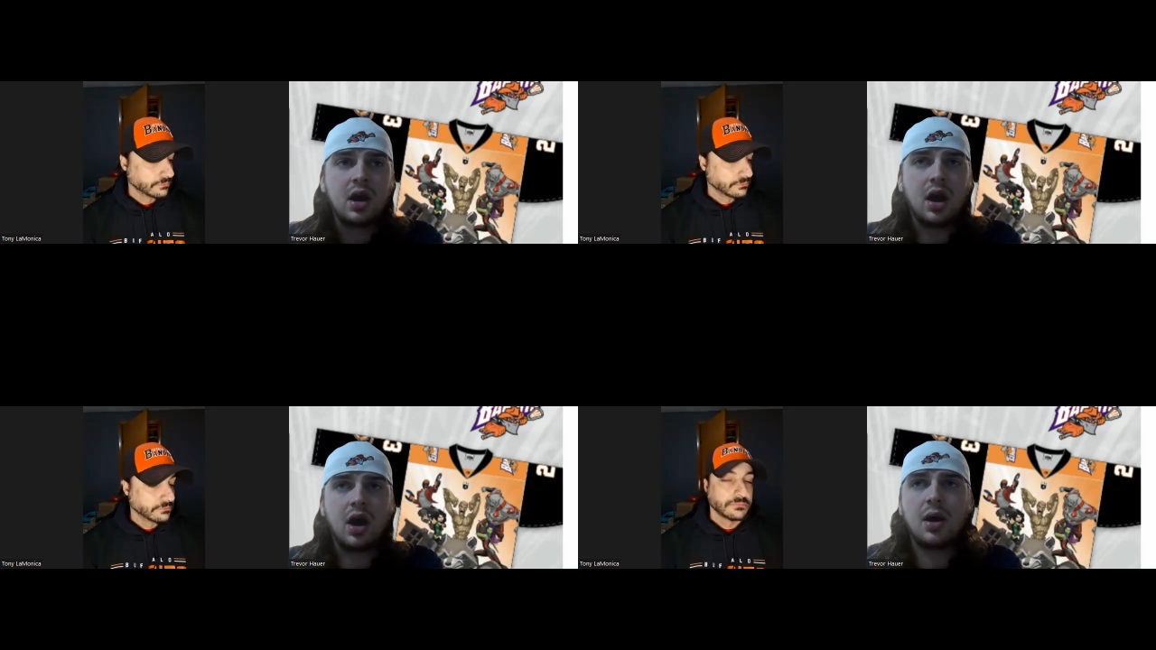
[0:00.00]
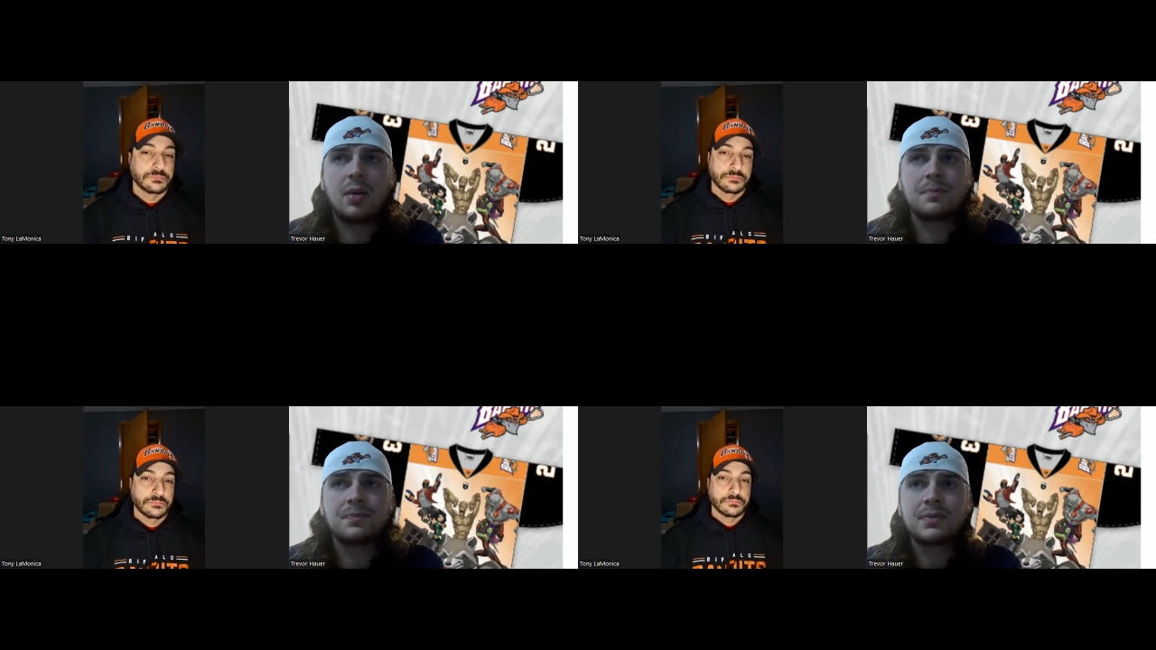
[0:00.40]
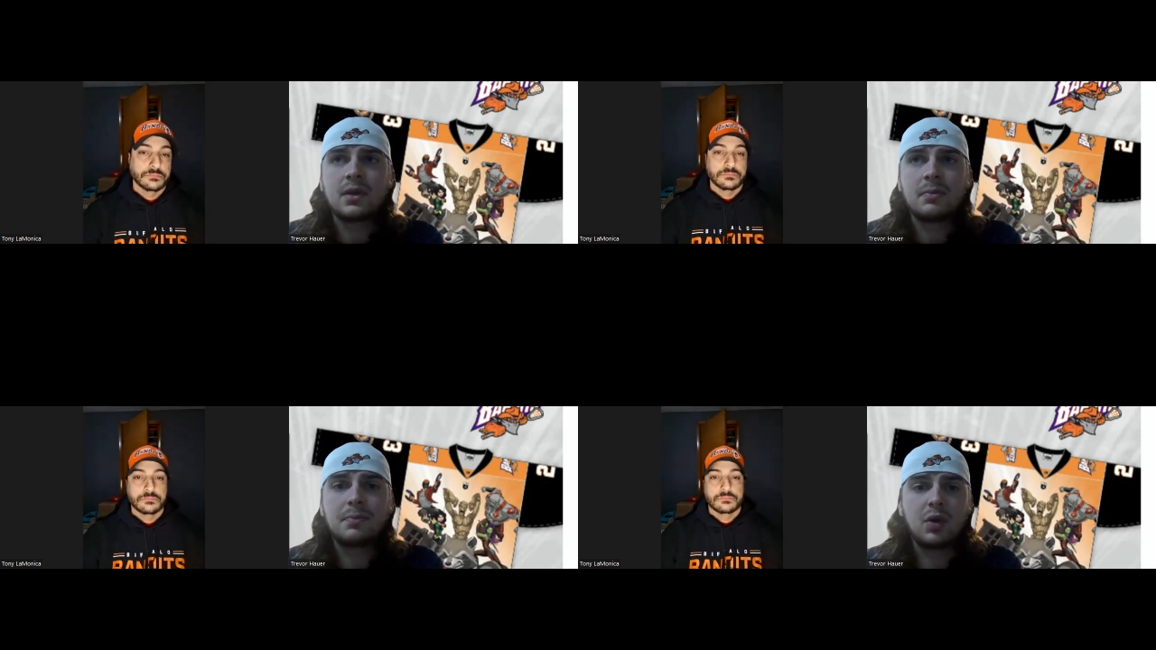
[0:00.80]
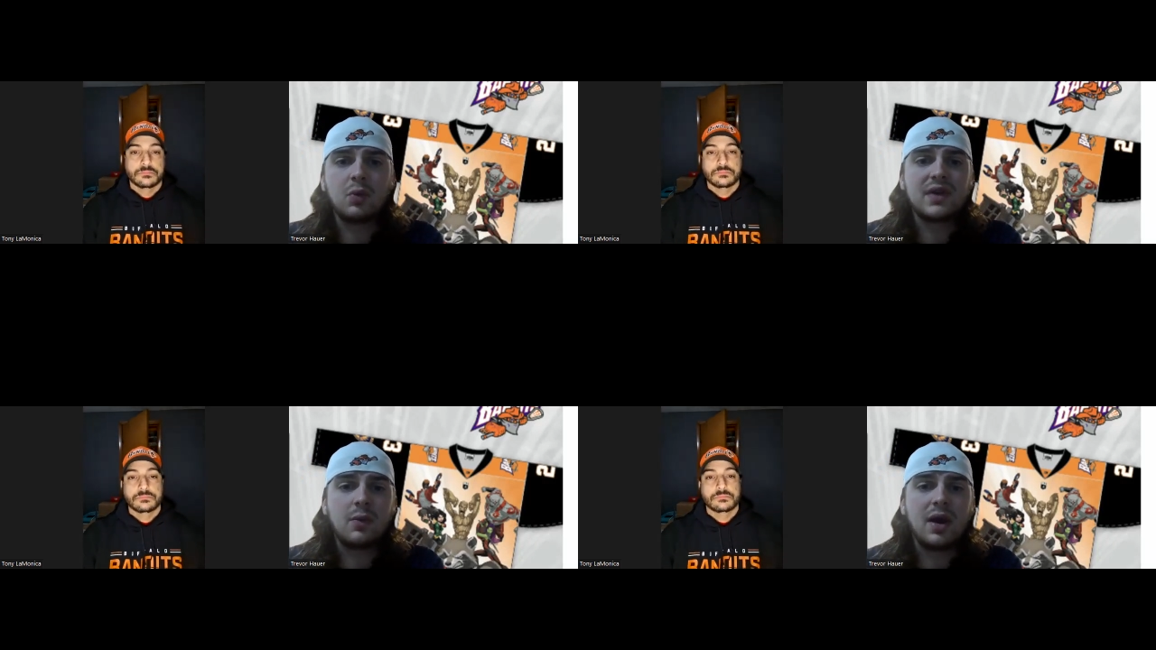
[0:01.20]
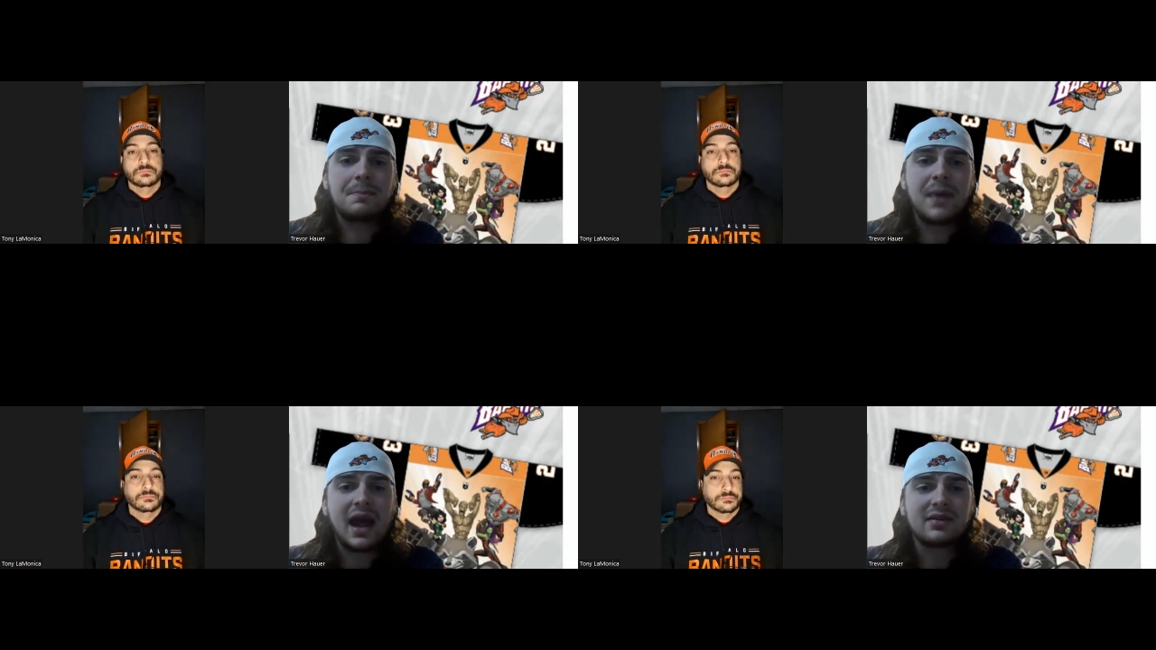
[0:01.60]
Speaker 1: Um, but when they
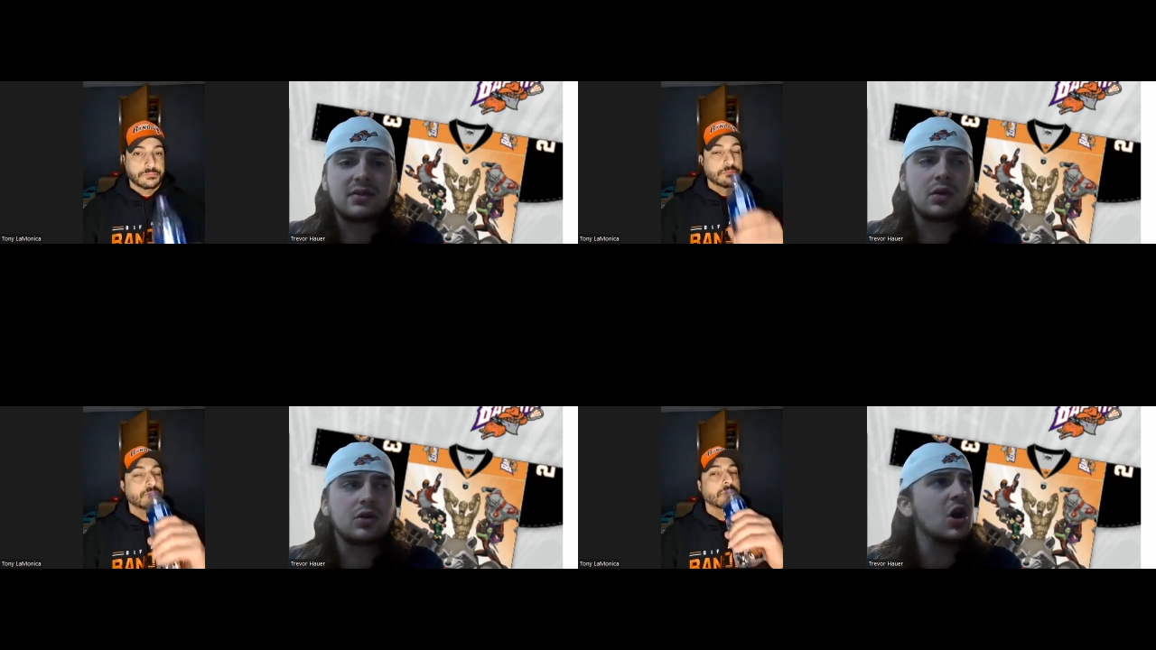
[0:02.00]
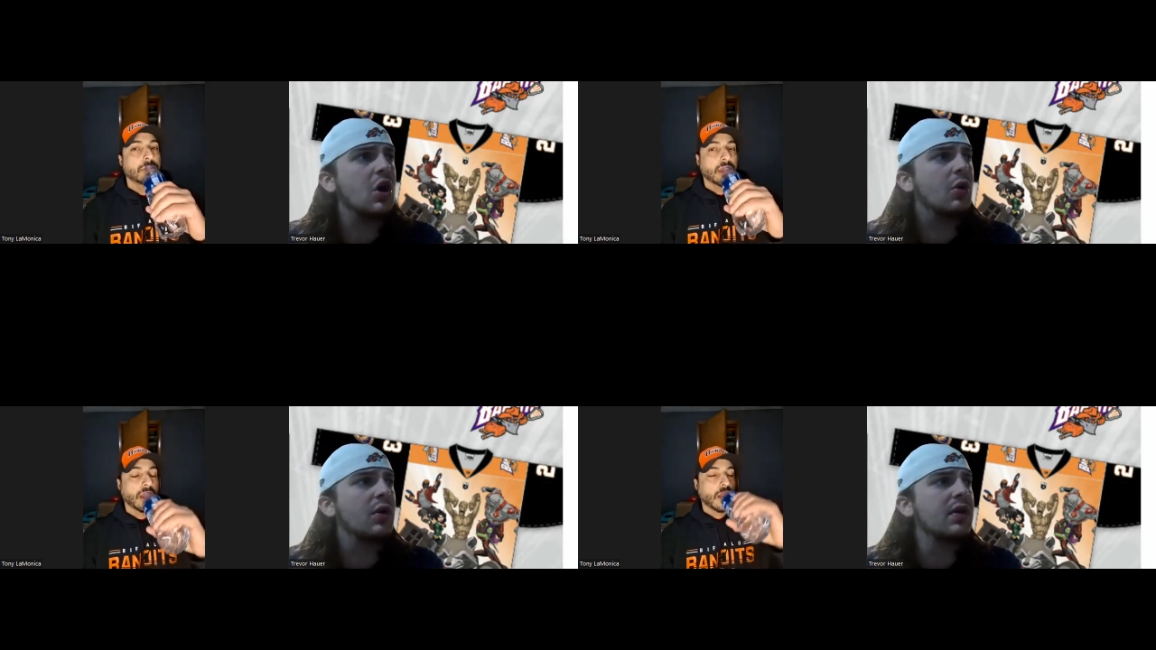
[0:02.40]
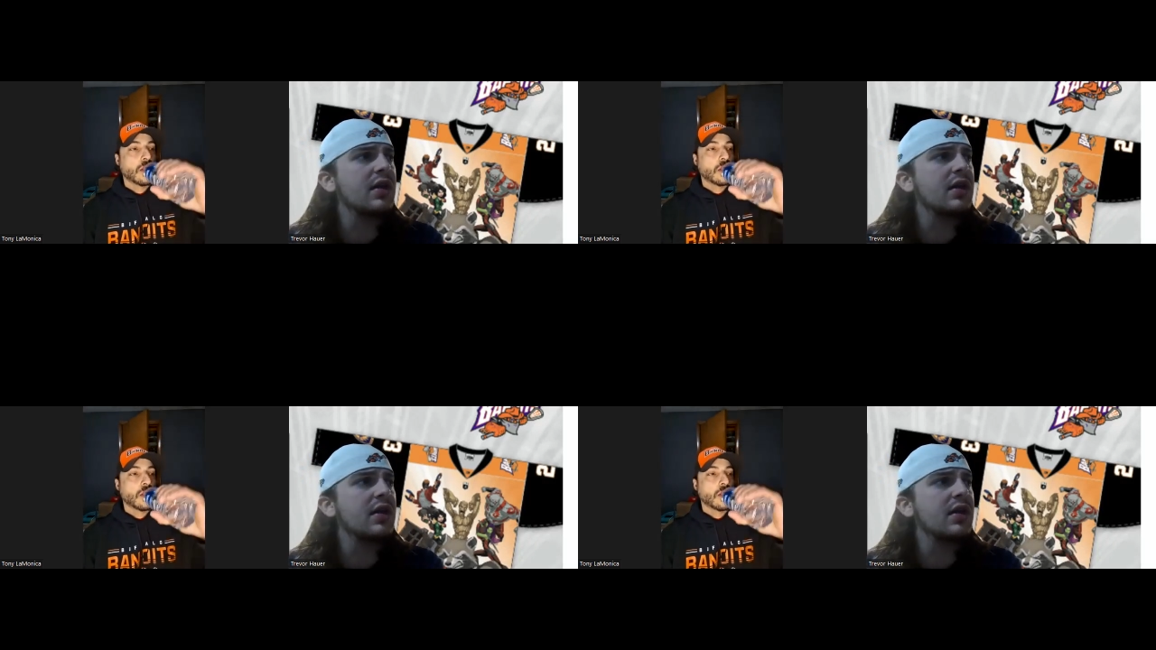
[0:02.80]
went back to, no,